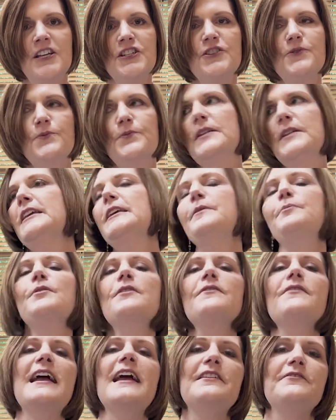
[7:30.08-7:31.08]
to really
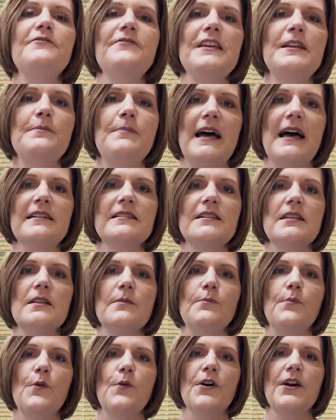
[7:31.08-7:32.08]
provide feedback to the
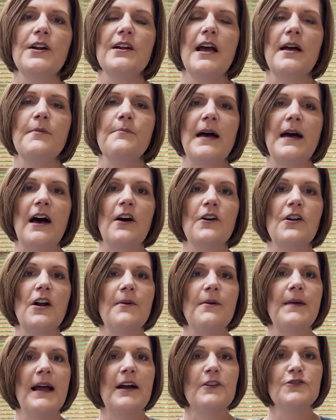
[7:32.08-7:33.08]
board about
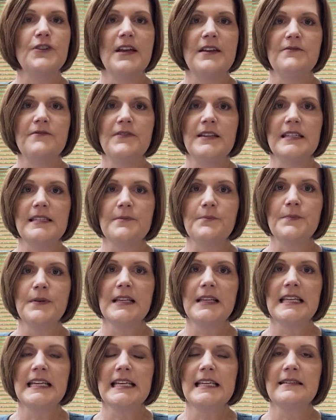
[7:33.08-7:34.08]
our boundary and
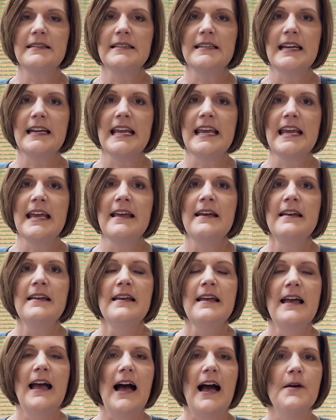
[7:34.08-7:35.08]
feasibility study,
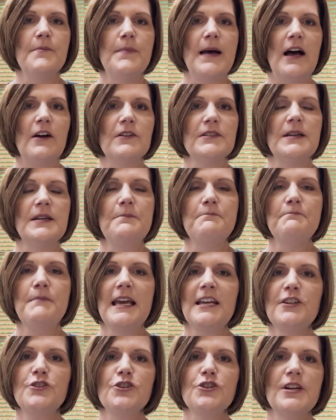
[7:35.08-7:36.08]
about
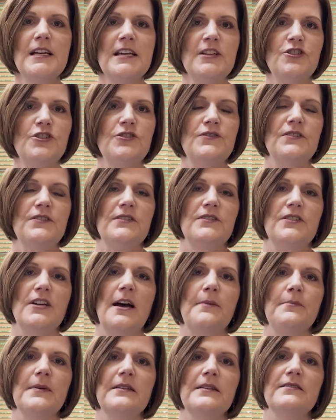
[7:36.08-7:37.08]
major issues and
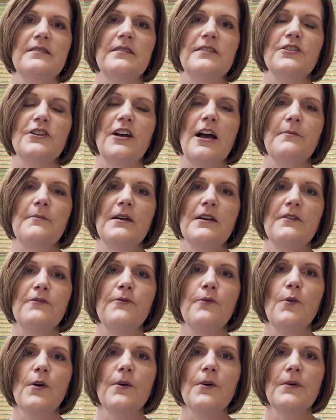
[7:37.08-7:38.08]
topics that are coming
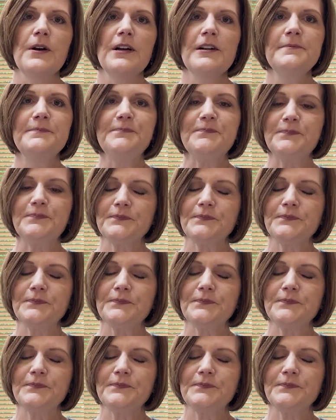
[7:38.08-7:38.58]
forward